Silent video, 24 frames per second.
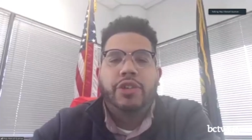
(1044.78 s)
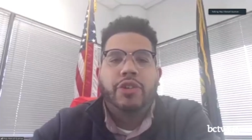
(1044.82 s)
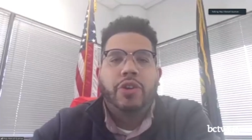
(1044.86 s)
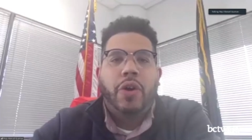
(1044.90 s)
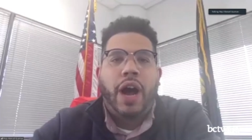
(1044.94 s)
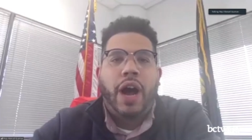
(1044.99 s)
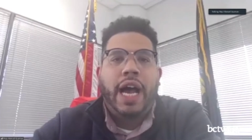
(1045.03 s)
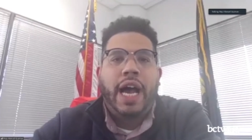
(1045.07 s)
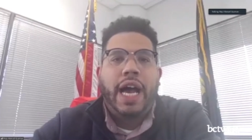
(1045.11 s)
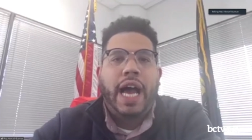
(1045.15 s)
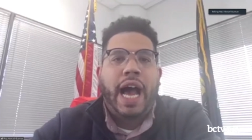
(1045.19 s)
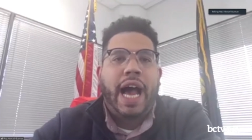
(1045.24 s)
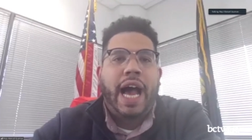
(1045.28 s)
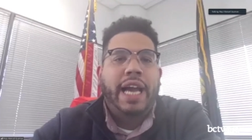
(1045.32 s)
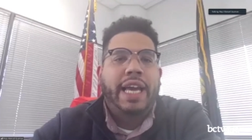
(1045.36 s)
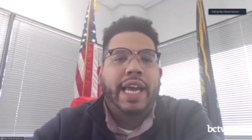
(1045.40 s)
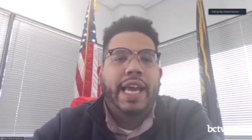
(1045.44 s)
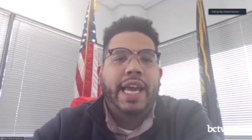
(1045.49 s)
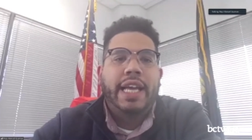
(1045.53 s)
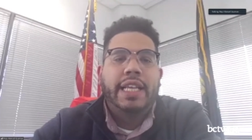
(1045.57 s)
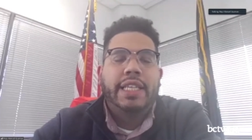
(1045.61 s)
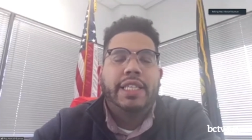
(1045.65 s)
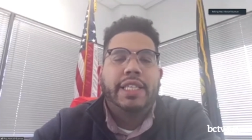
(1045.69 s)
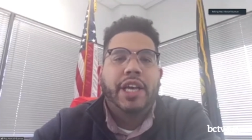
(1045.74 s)
you know, I, I
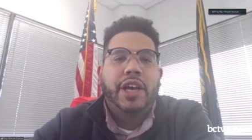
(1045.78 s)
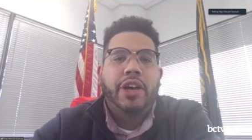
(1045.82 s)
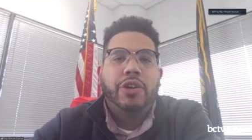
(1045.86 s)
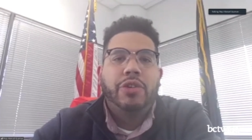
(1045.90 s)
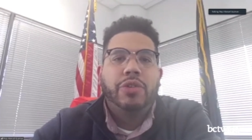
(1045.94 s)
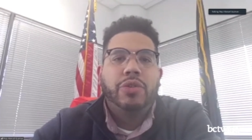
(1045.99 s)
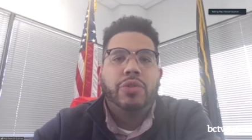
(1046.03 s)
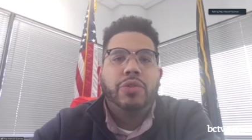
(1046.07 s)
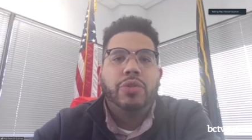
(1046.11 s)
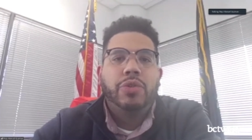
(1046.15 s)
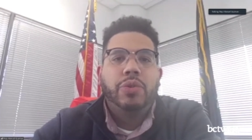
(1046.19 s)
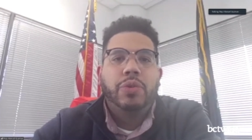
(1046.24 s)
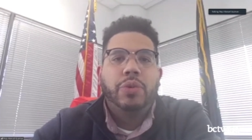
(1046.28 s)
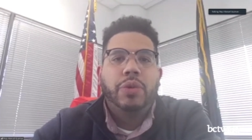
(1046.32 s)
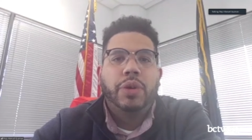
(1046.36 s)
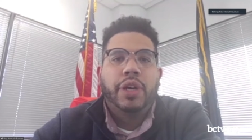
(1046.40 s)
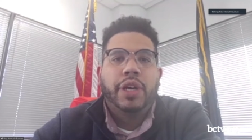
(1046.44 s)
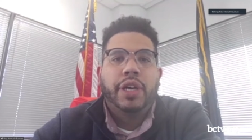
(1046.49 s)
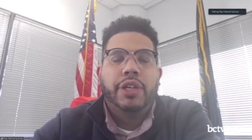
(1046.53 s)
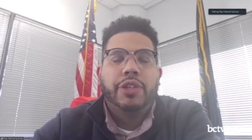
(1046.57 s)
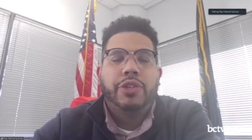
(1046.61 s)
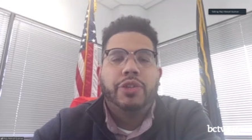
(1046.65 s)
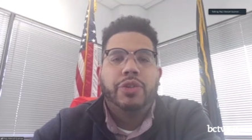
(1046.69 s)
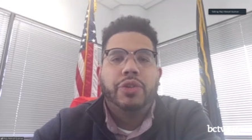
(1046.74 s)
can't tell you,
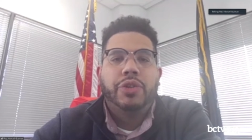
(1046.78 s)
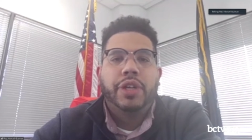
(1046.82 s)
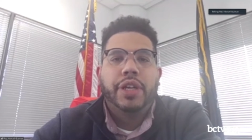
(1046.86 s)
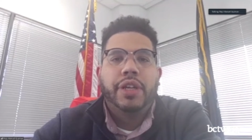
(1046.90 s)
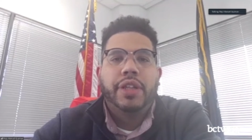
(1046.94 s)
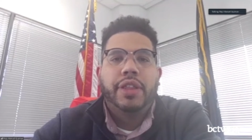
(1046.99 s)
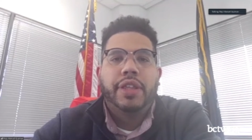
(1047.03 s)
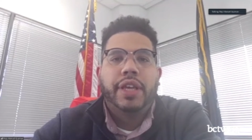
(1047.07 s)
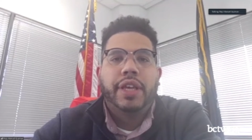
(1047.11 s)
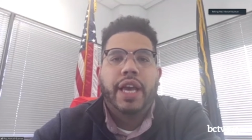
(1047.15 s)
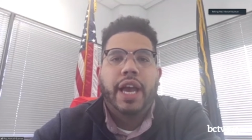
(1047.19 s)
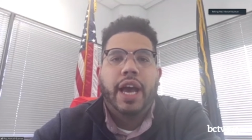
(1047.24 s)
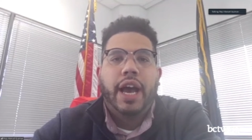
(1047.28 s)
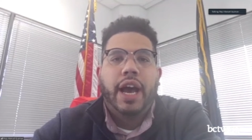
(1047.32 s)
uh, Judith,